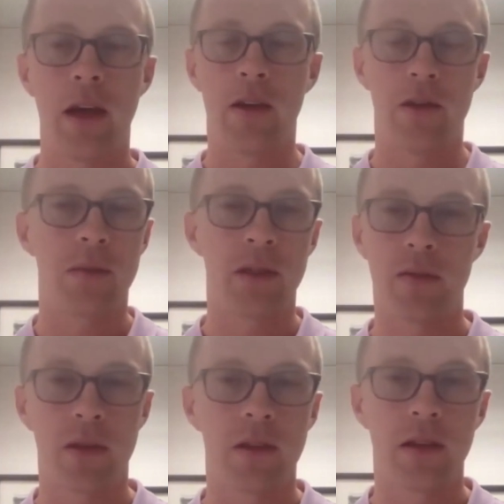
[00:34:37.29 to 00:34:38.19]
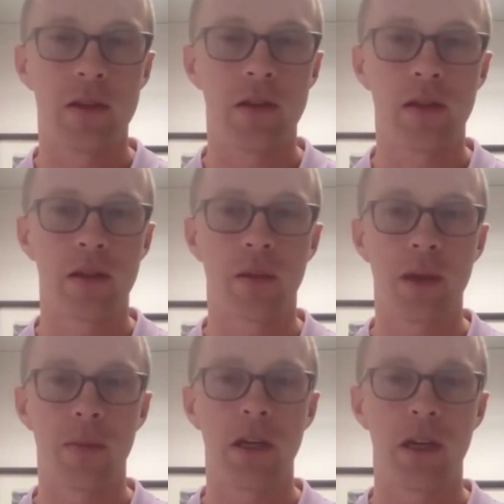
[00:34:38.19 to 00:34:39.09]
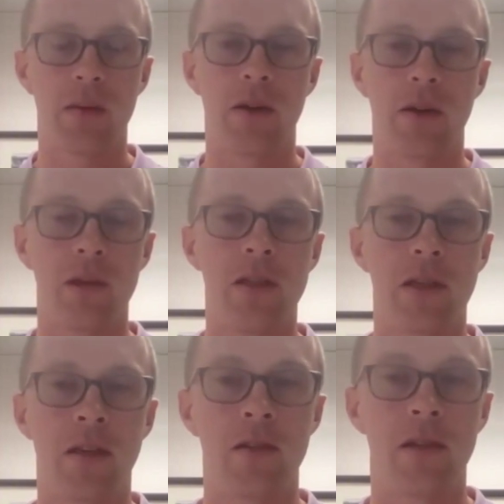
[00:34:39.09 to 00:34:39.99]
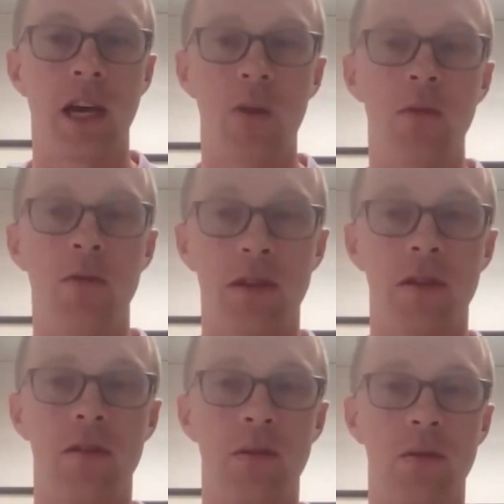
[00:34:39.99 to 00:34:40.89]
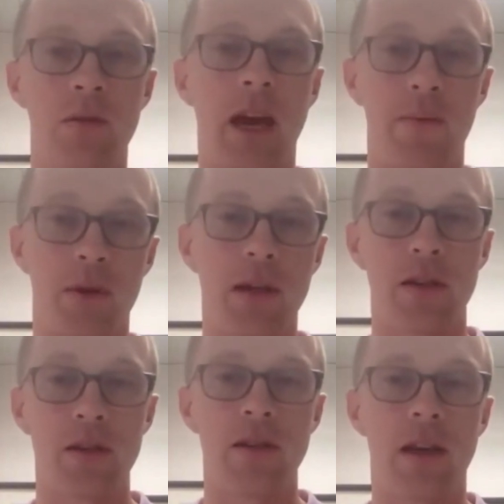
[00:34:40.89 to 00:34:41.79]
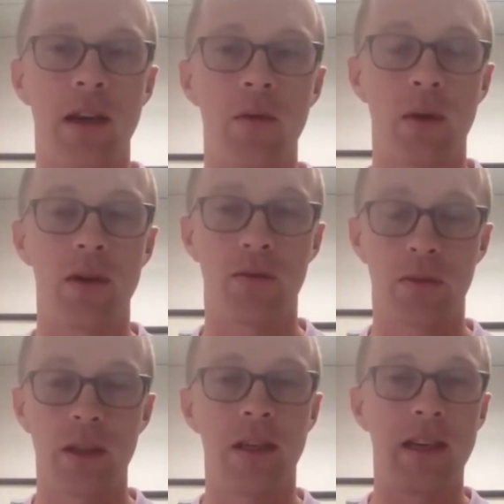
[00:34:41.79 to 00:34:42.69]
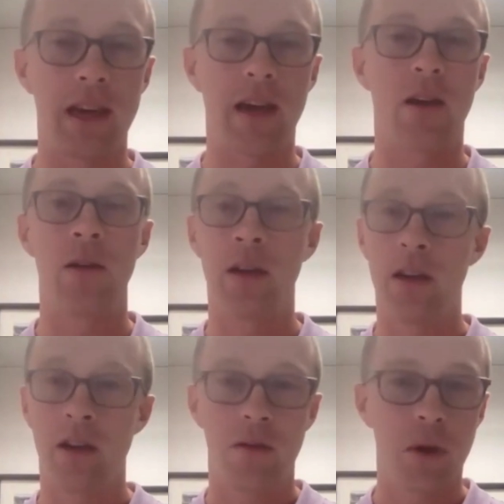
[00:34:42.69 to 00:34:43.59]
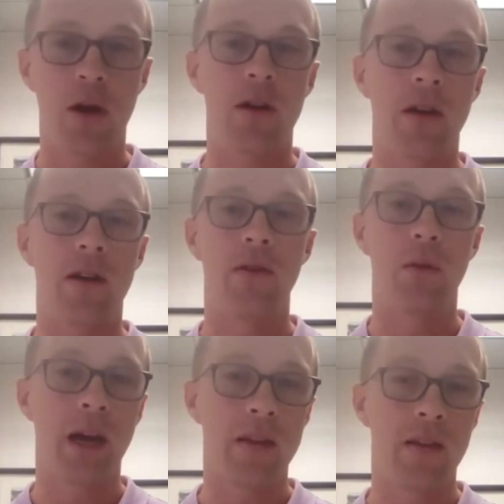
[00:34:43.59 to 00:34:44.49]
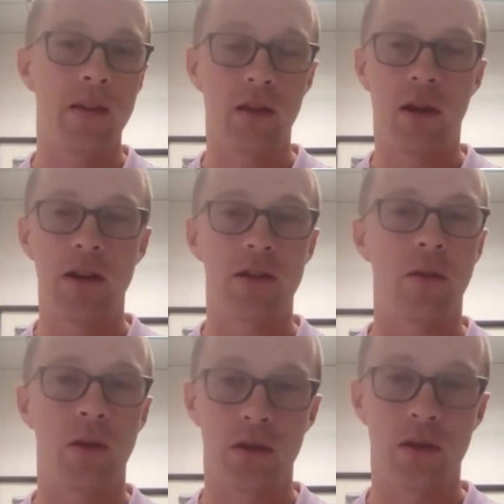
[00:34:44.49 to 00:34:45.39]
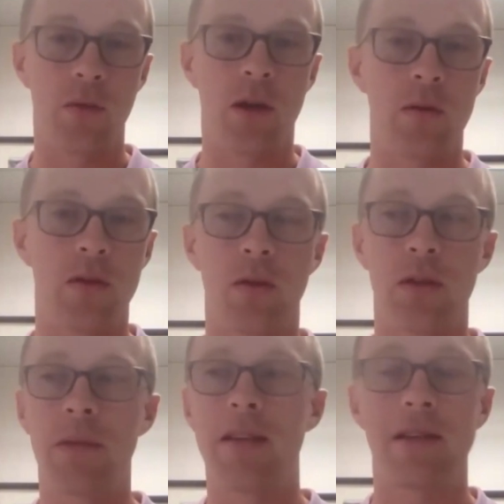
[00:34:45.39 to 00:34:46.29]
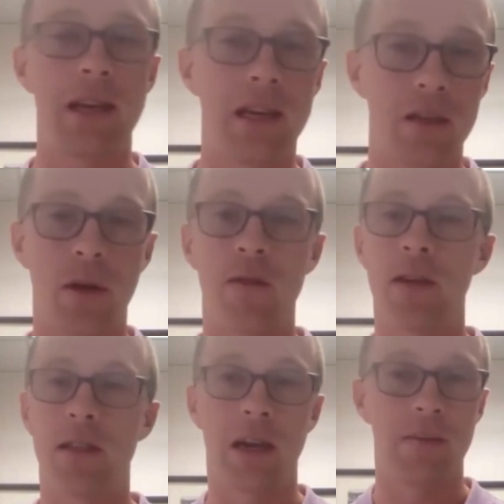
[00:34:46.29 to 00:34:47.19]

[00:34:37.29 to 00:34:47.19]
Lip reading: You know, specifically, this is something I'm thinking about in retail, to now move into the operations side, where it's really now part of the way that they launch stores, that they work with stores. I'm not saying it's perfect.